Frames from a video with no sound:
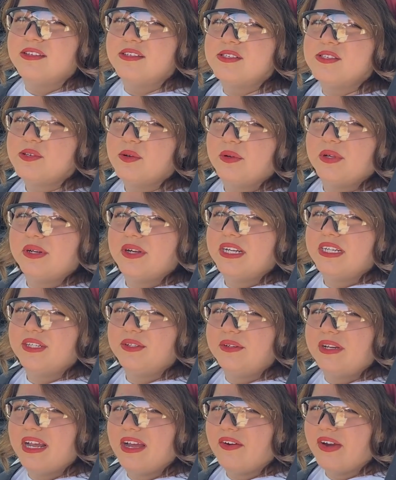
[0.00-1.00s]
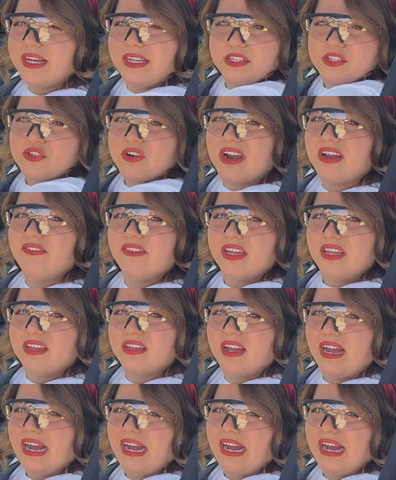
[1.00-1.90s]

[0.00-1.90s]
So what do I do now? I could drive it.